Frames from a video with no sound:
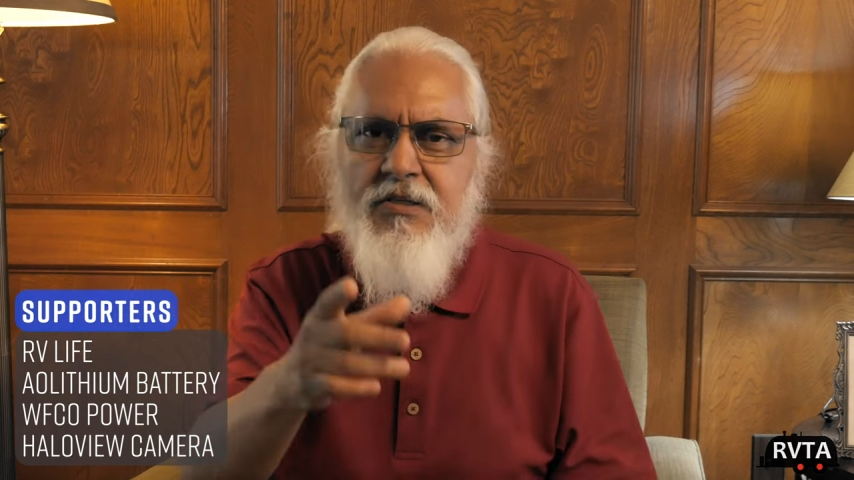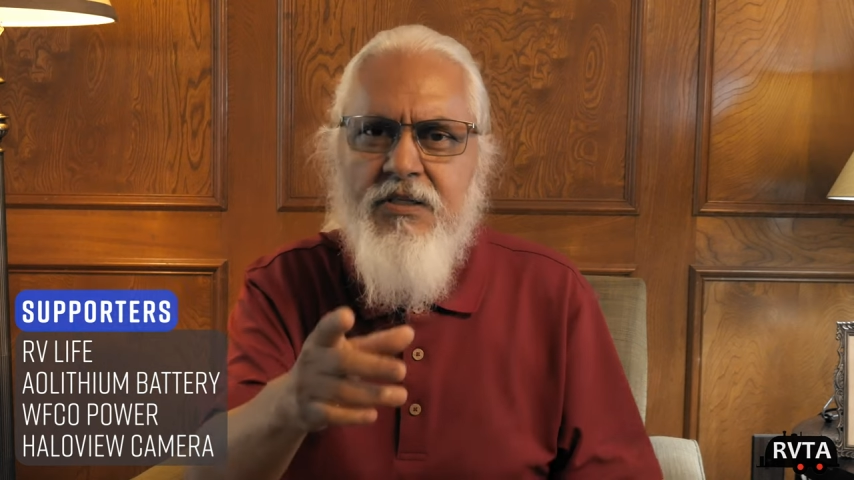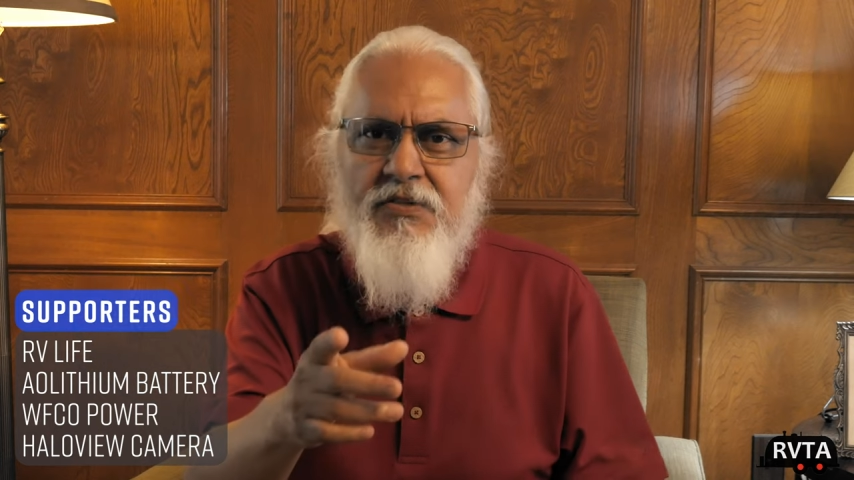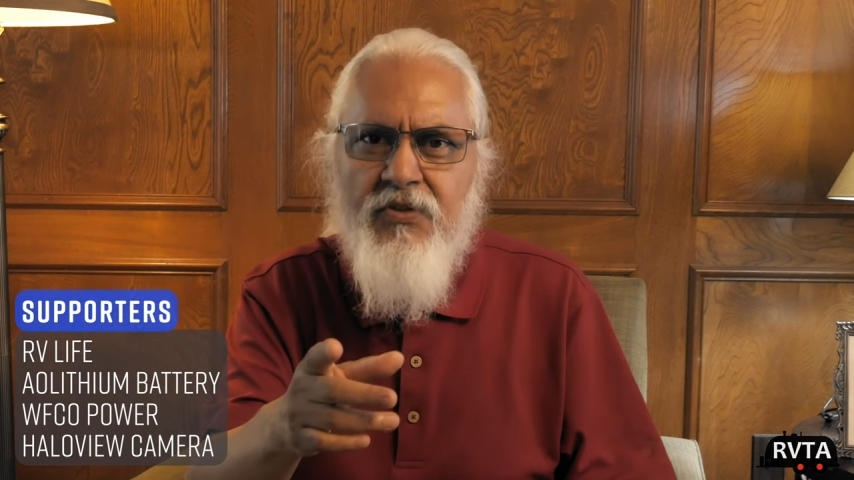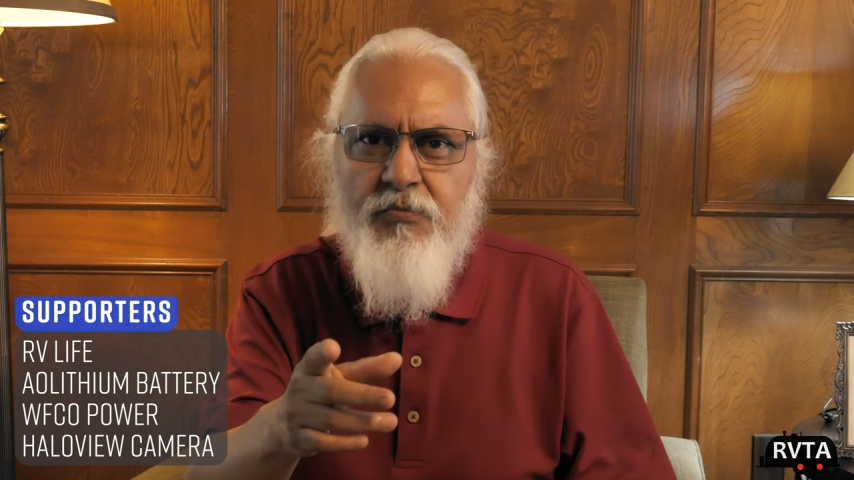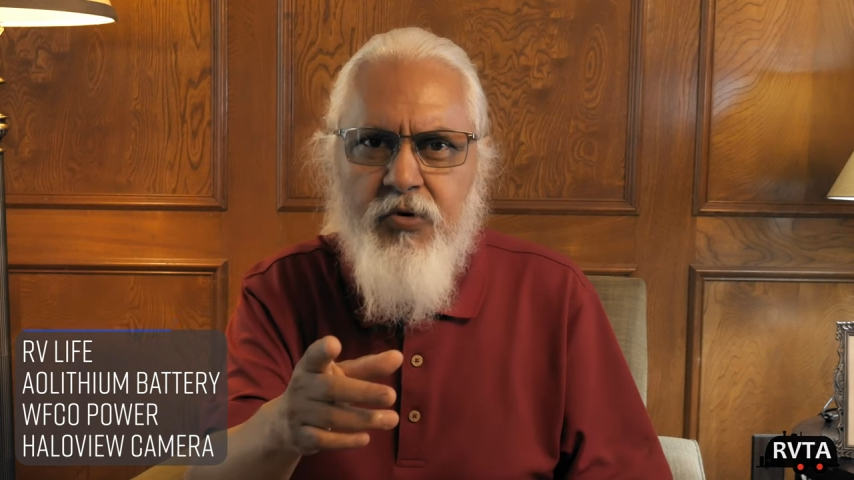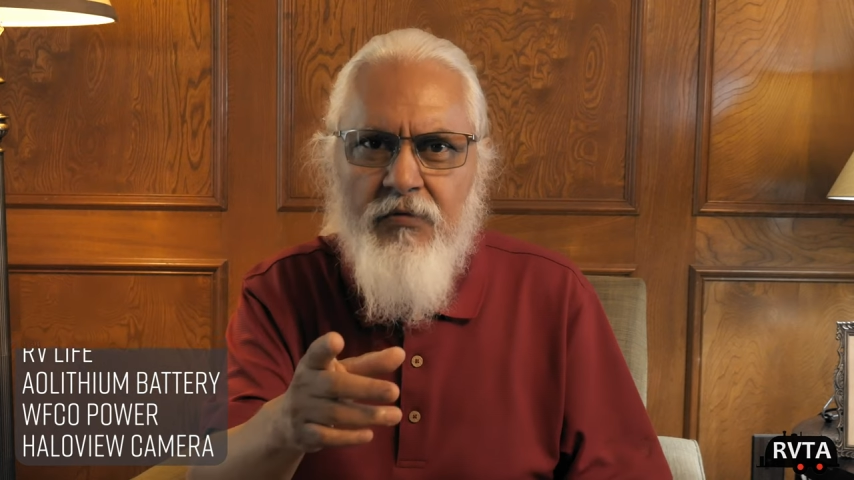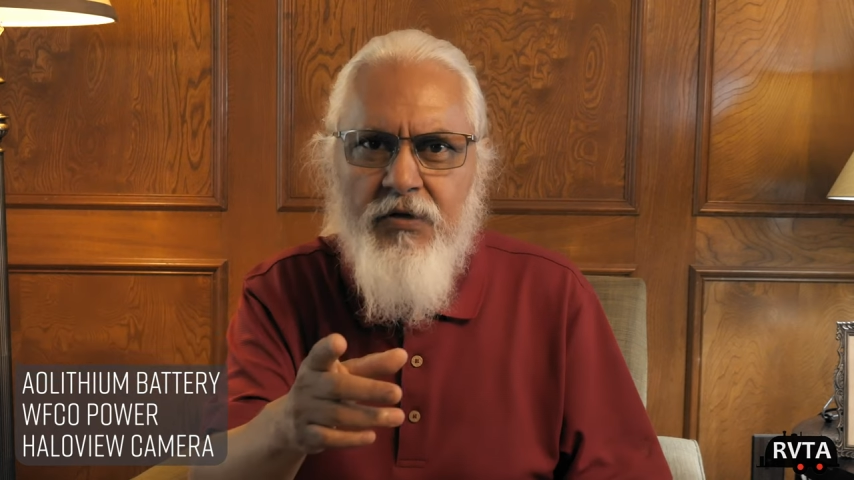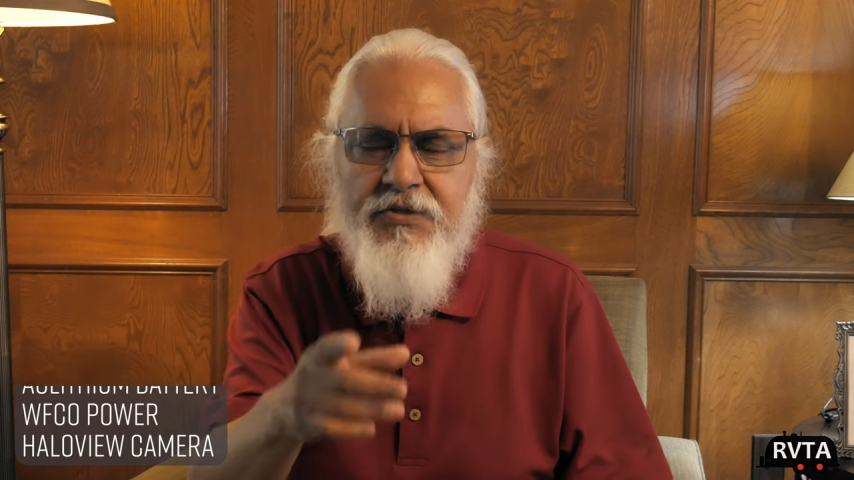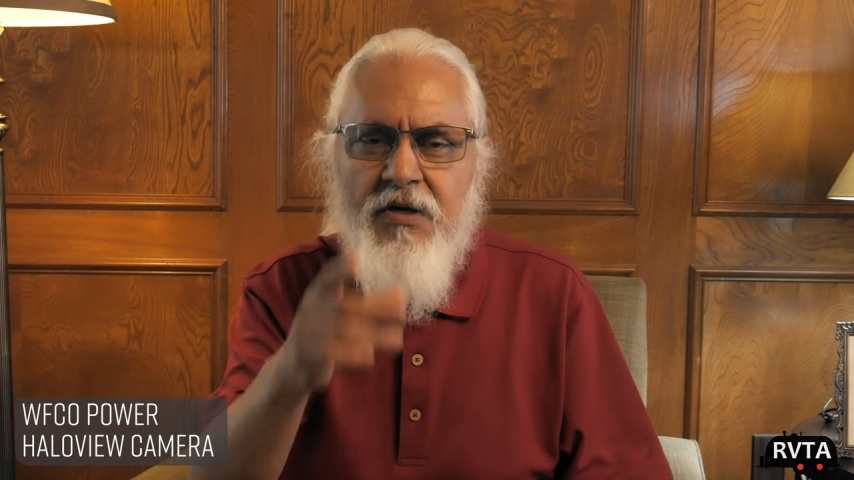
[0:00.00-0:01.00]
just for the
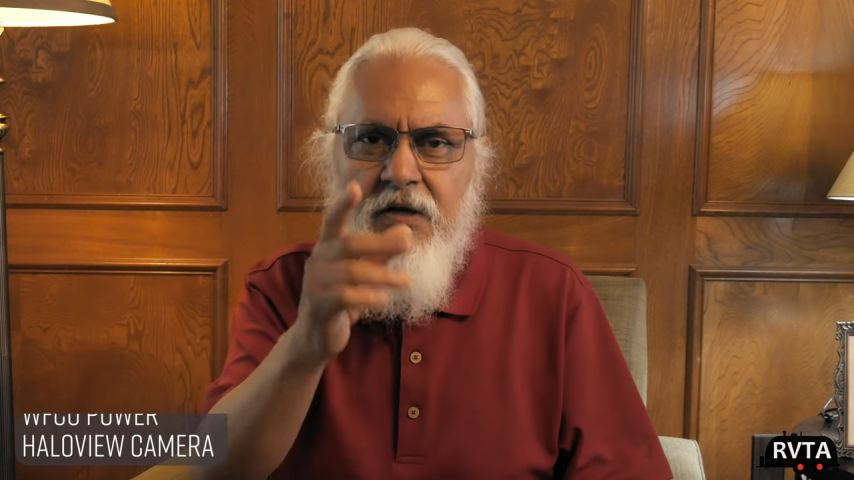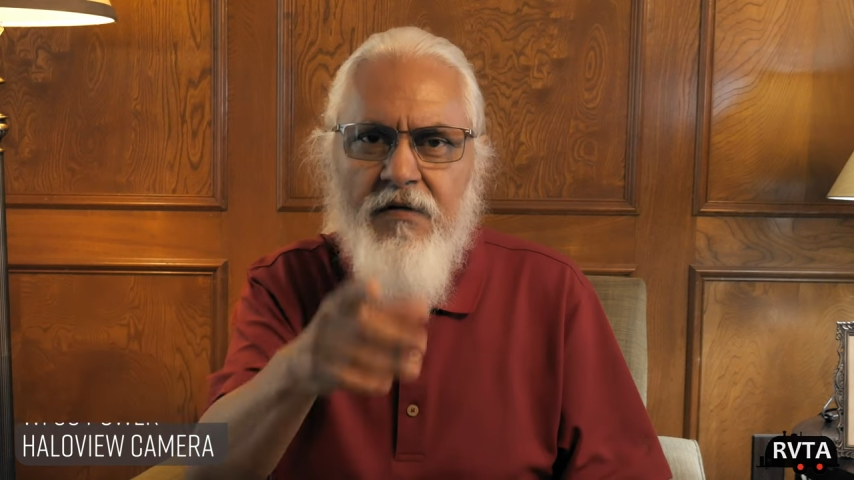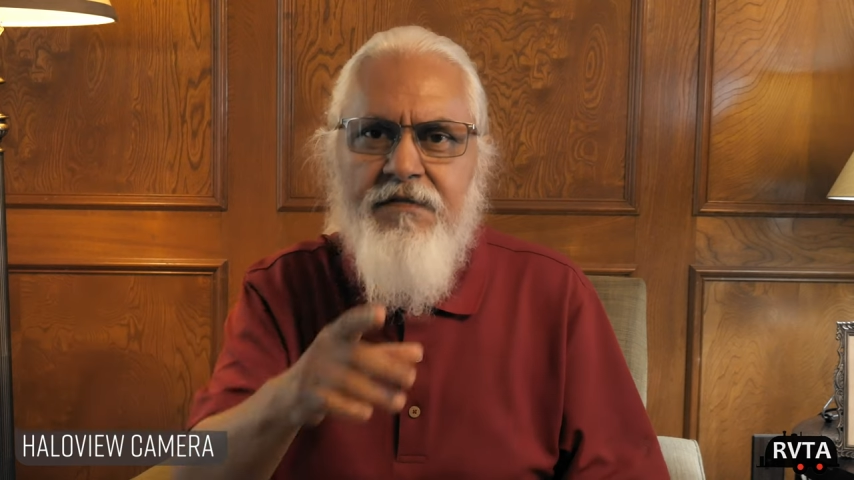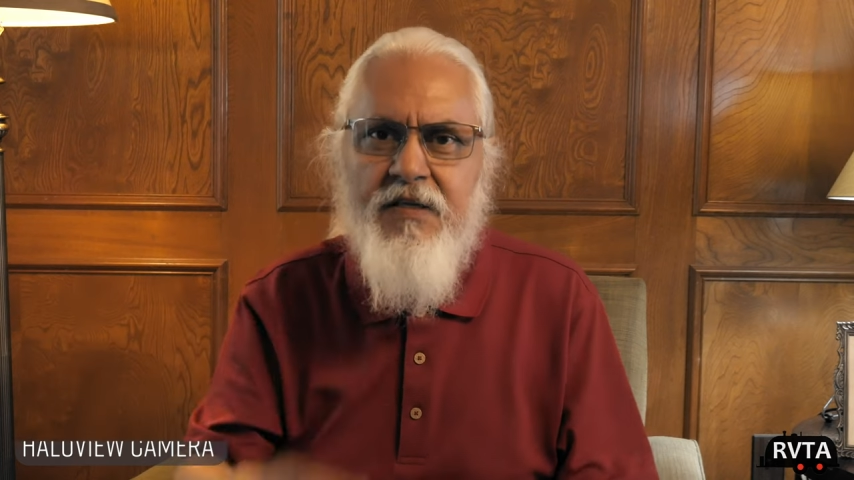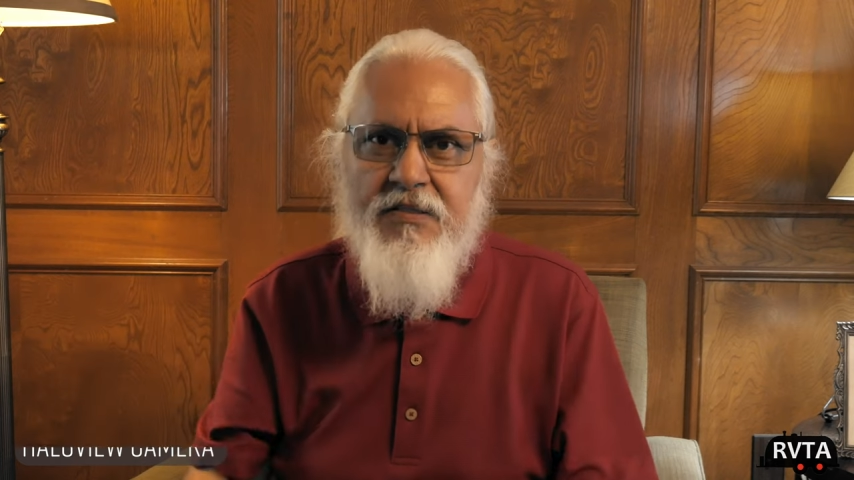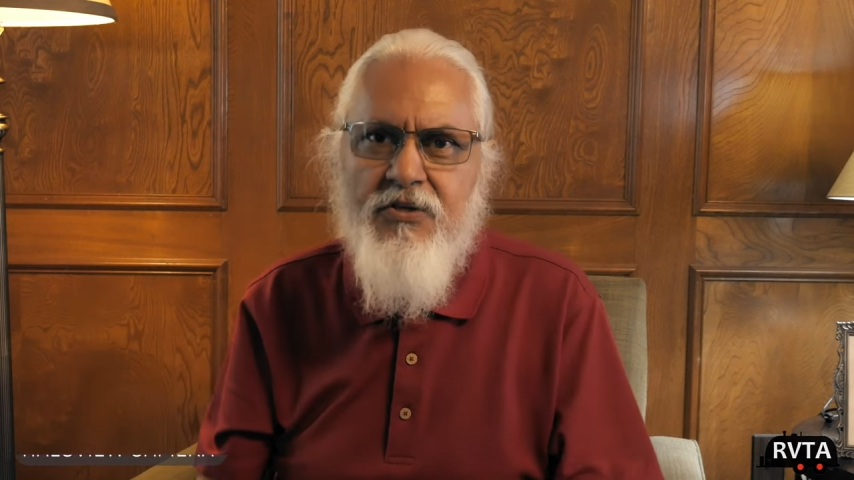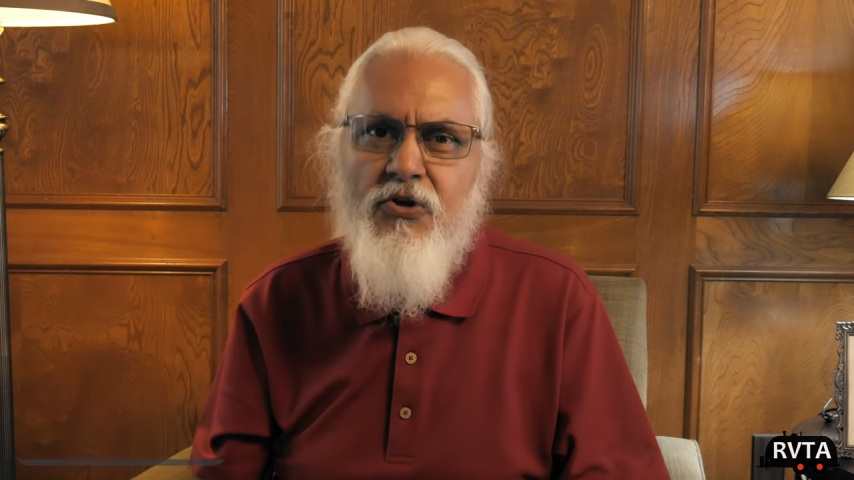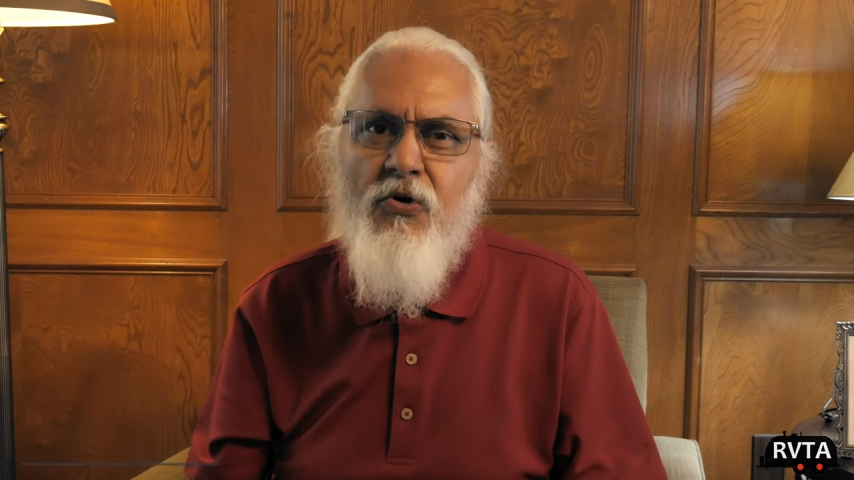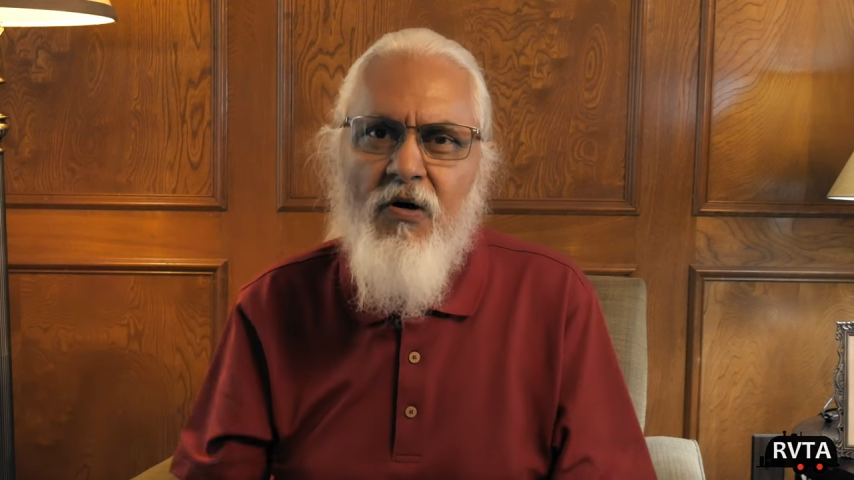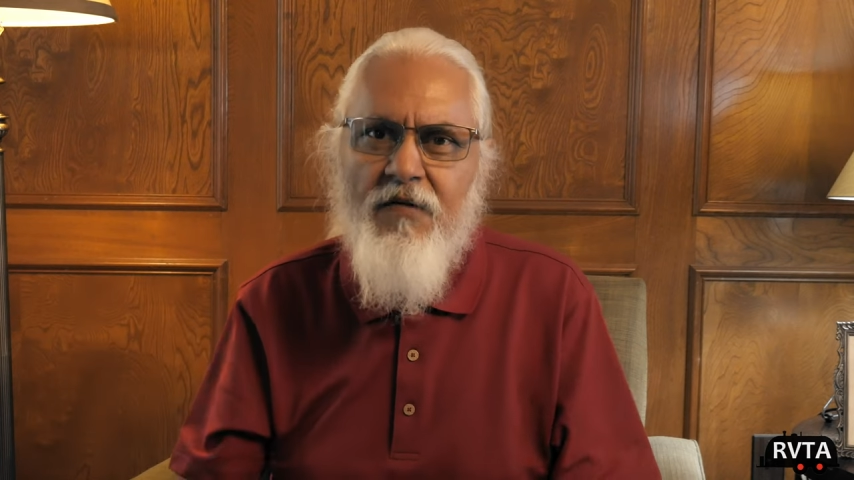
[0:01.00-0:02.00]
privilege of fixing
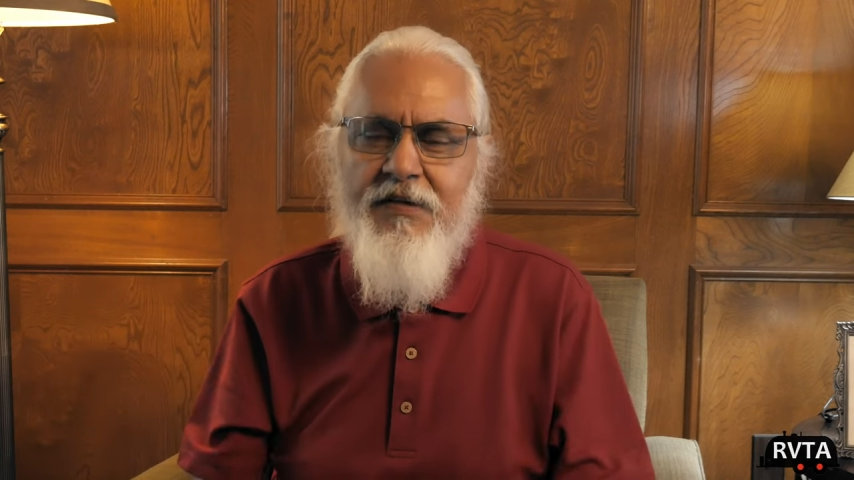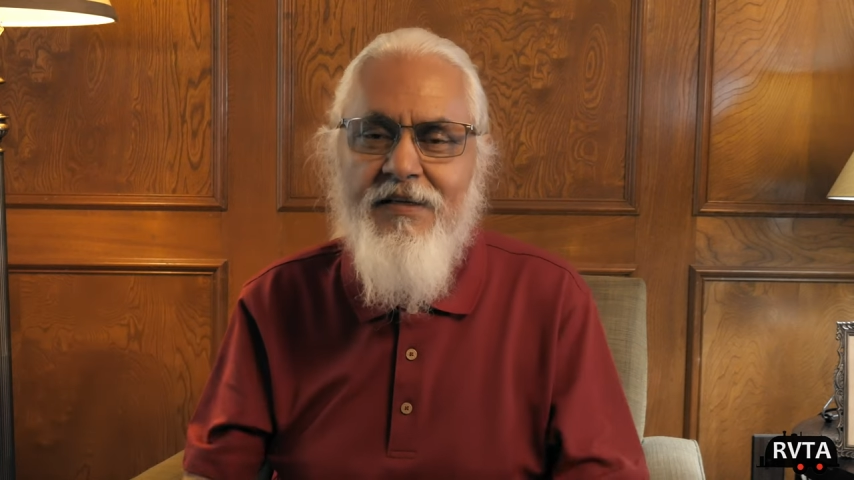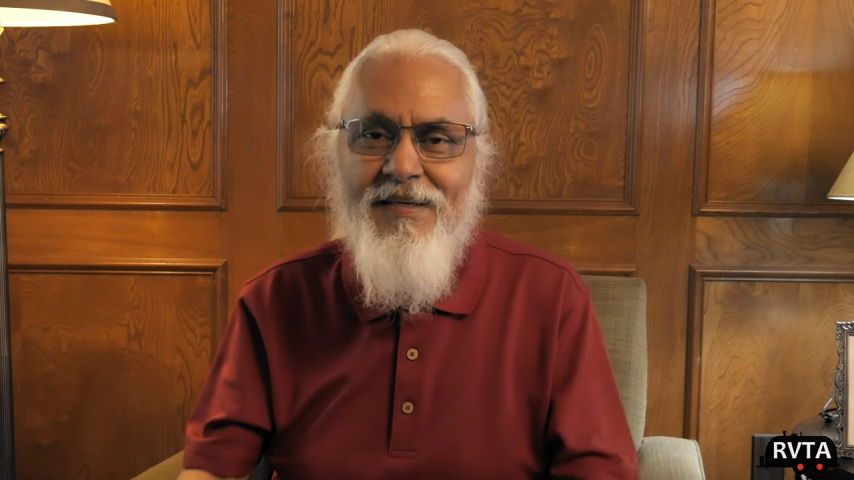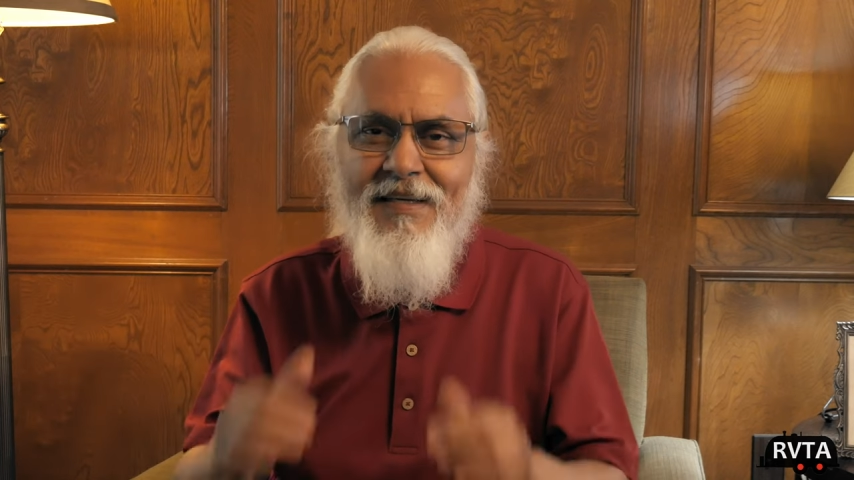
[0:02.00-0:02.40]
your RV.